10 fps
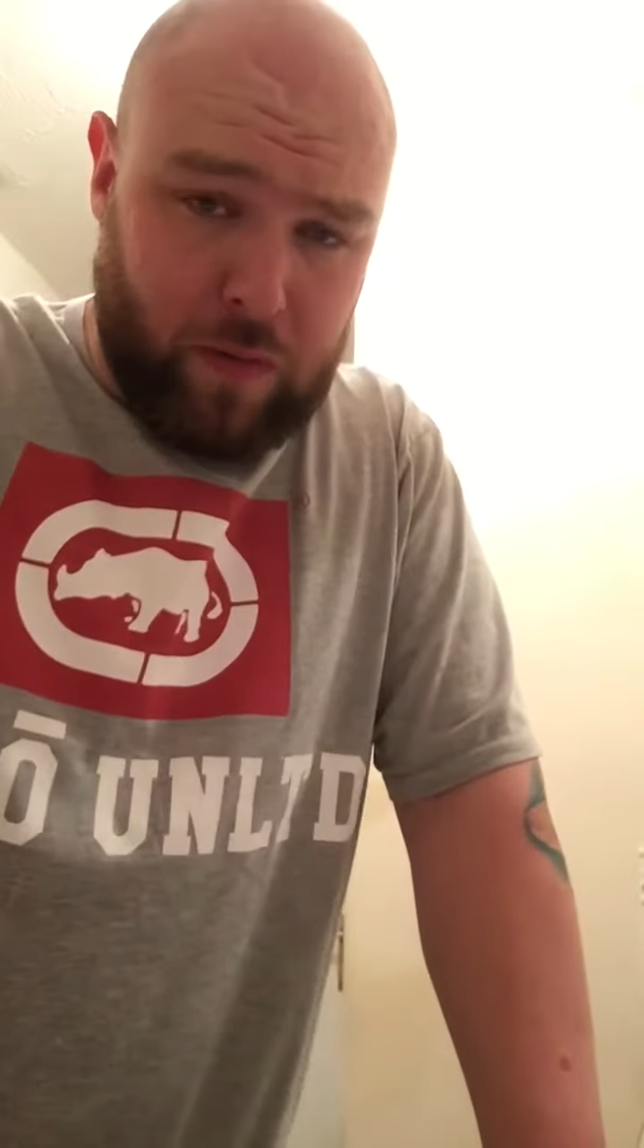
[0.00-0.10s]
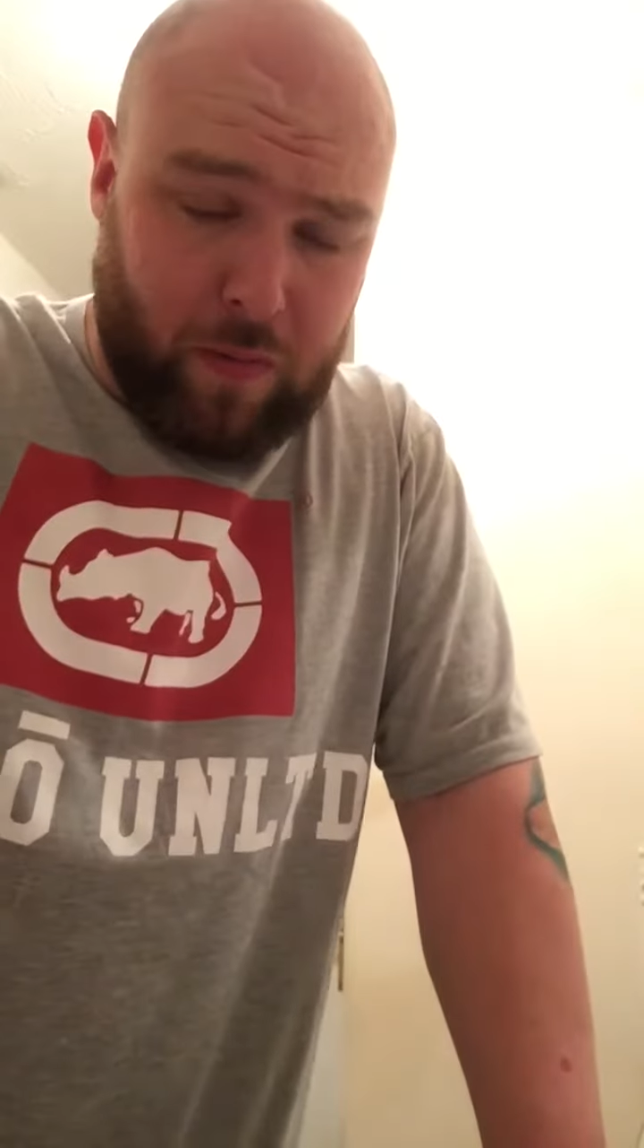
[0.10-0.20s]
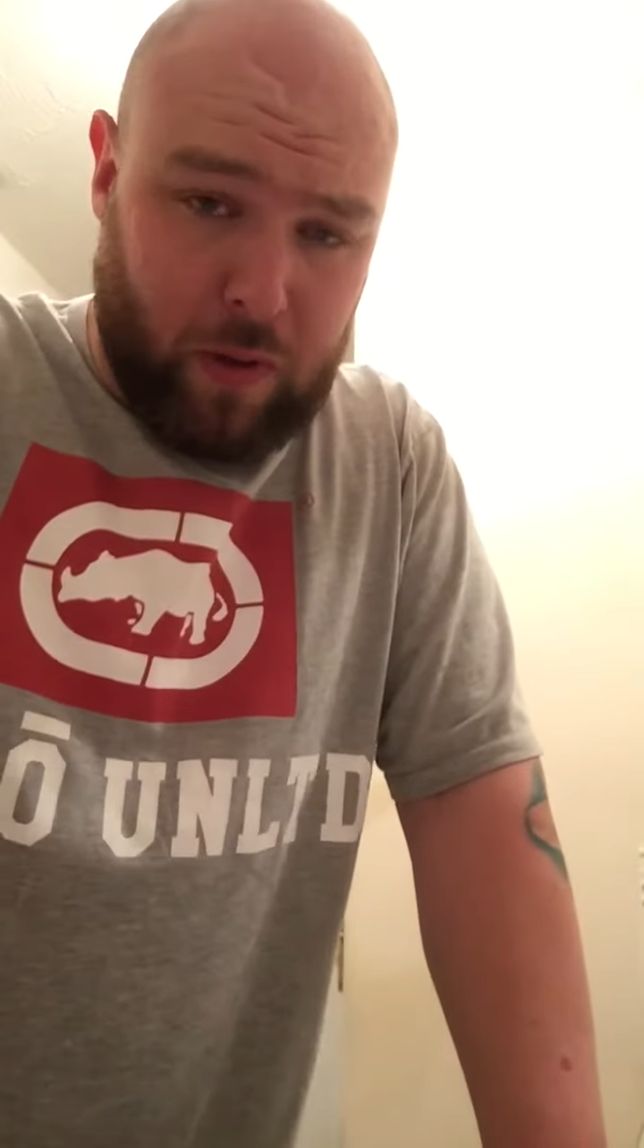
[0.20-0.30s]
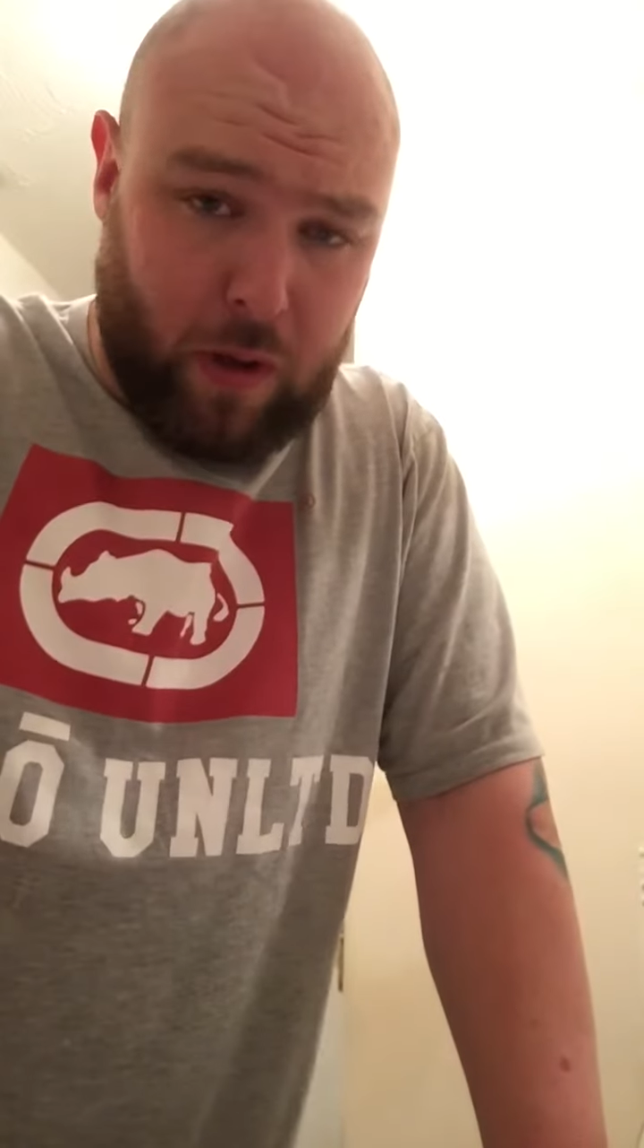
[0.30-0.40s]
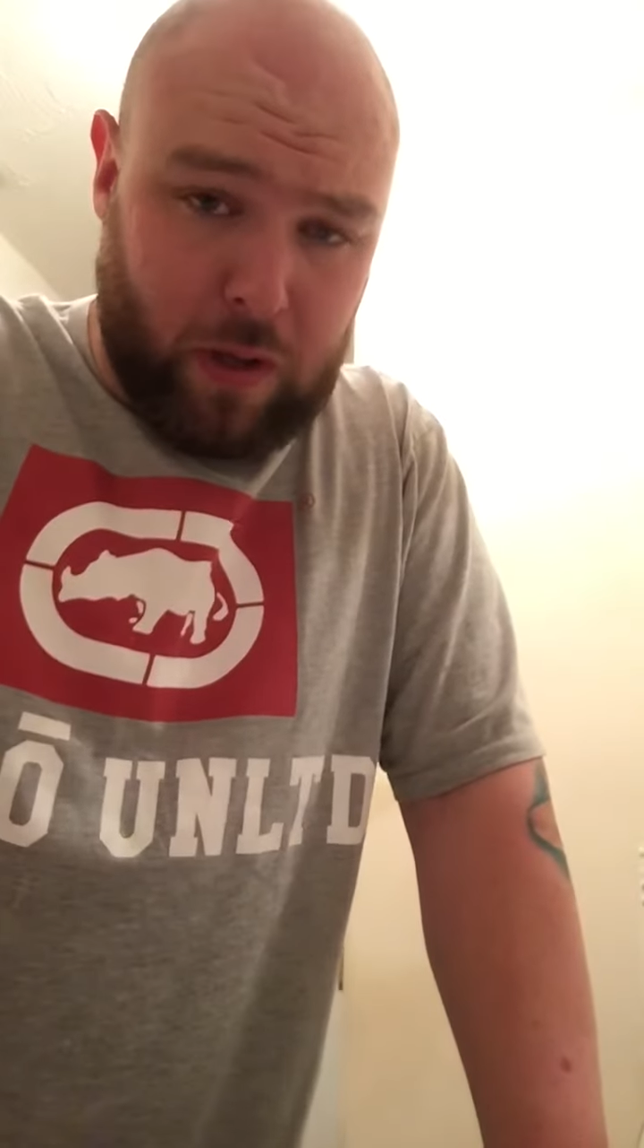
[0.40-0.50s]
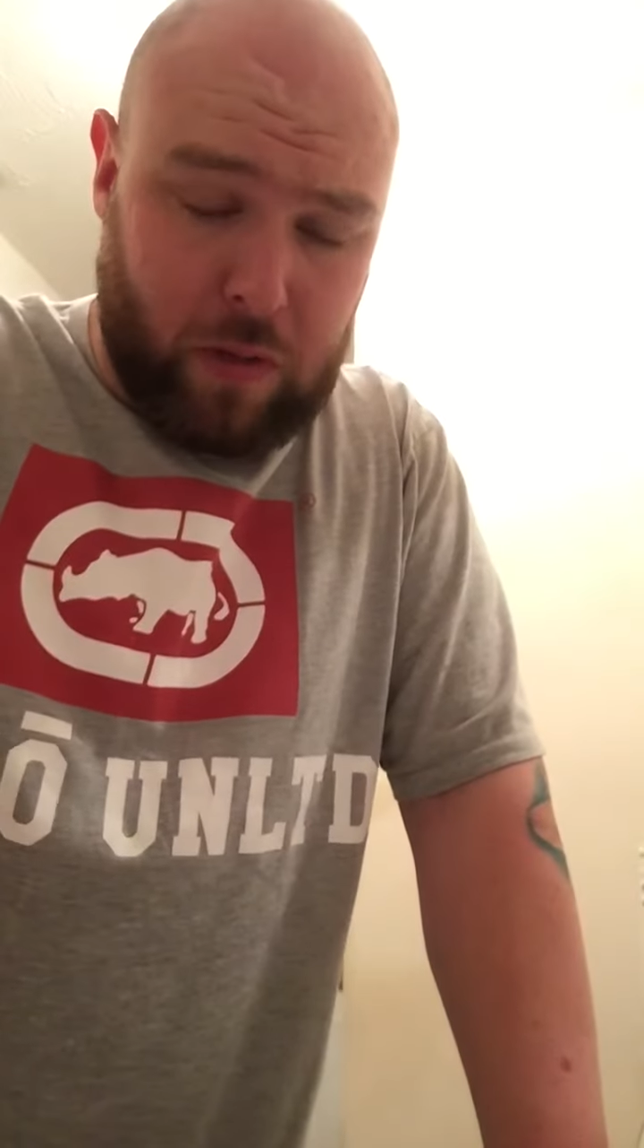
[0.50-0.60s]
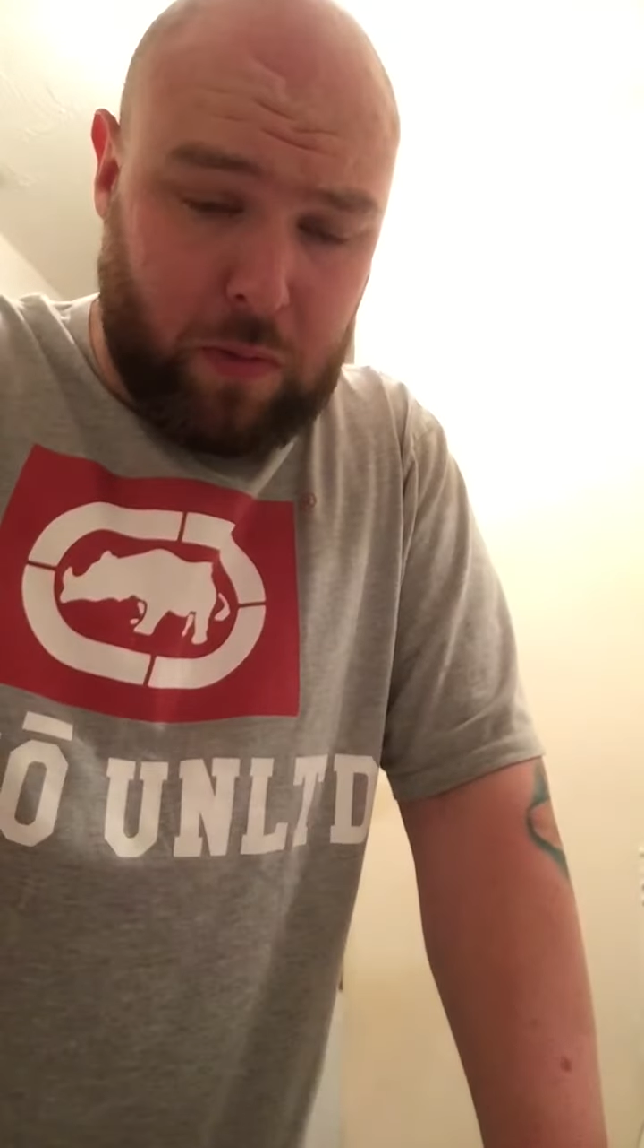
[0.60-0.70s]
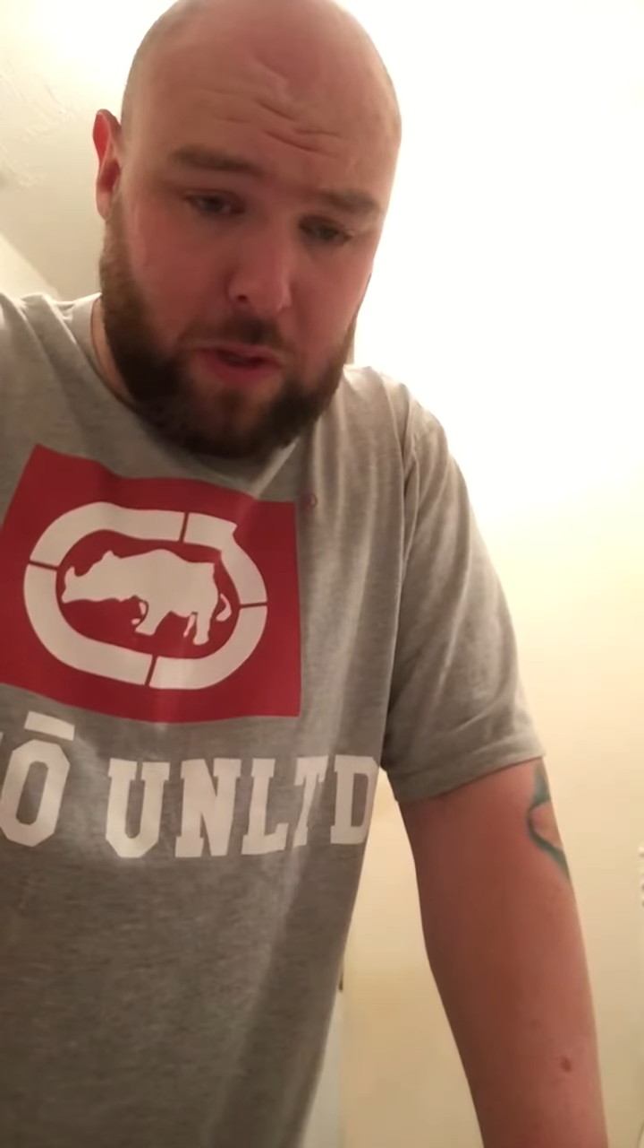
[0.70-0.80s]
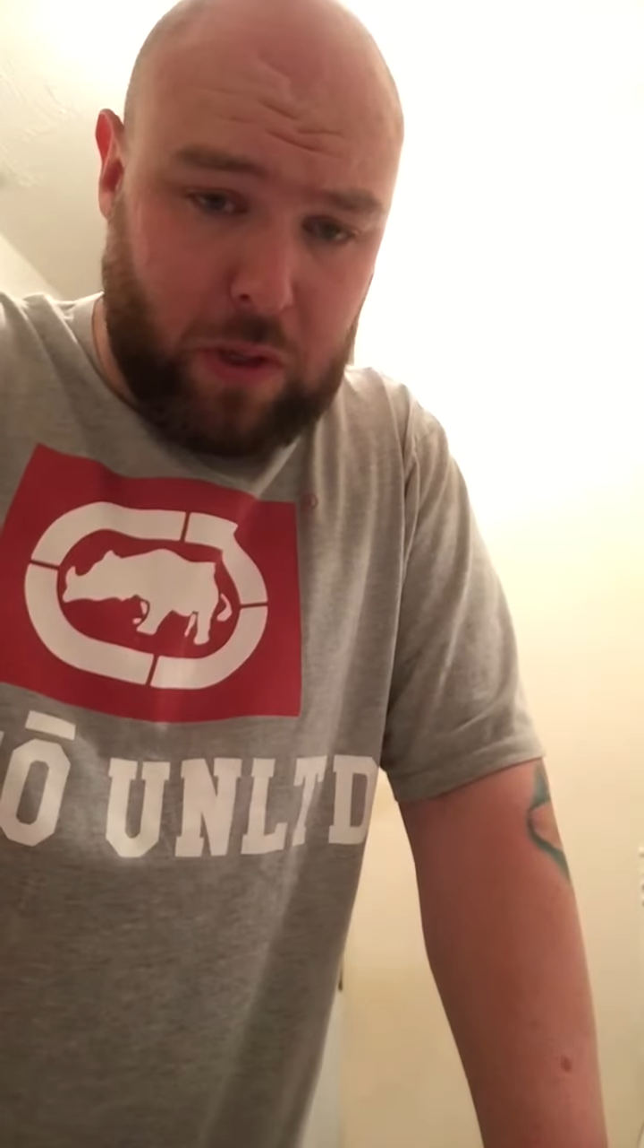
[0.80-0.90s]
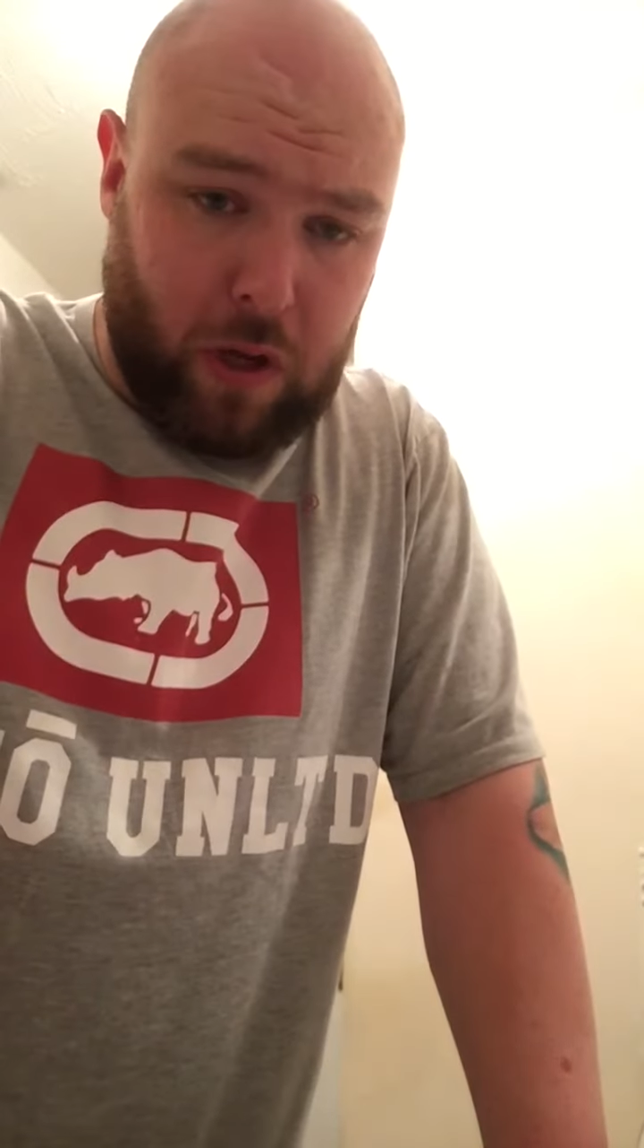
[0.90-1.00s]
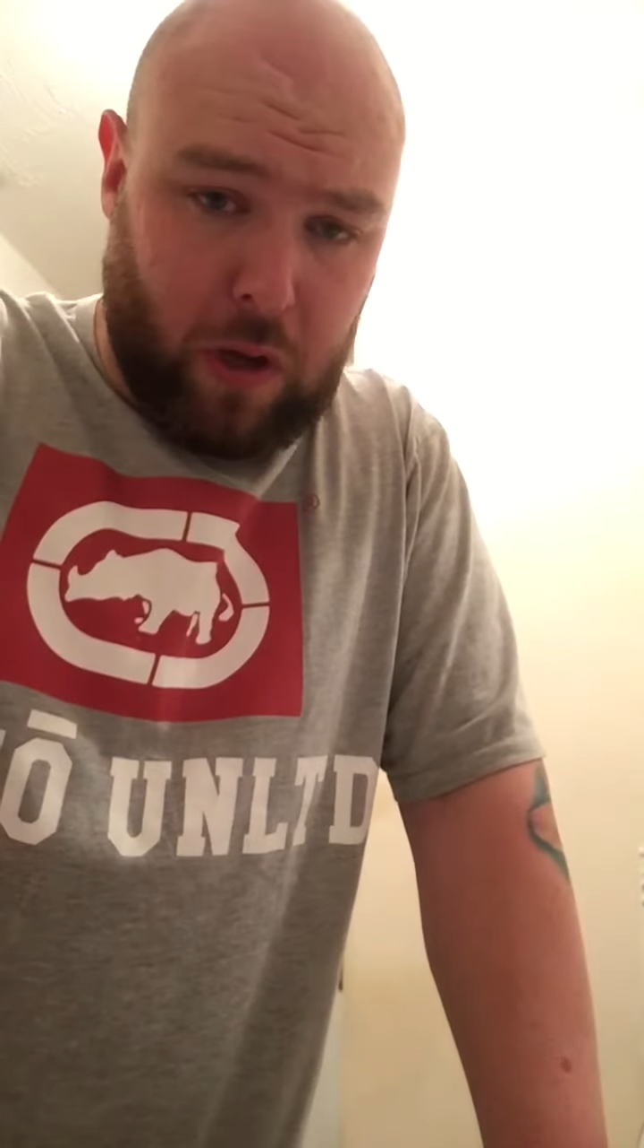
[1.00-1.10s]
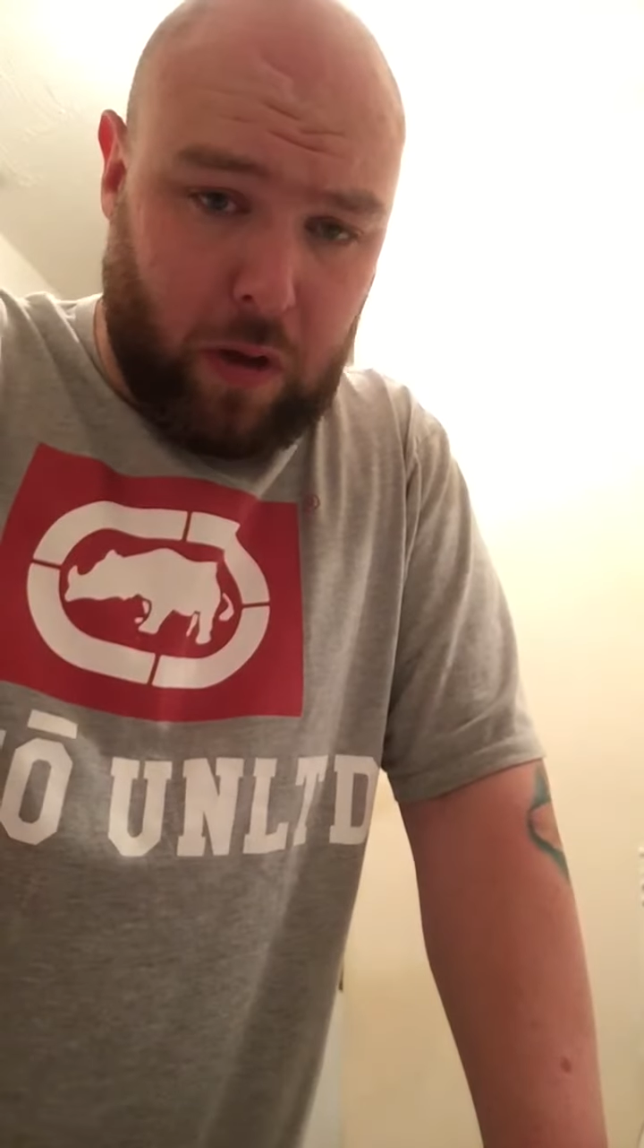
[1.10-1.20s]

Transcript: from customers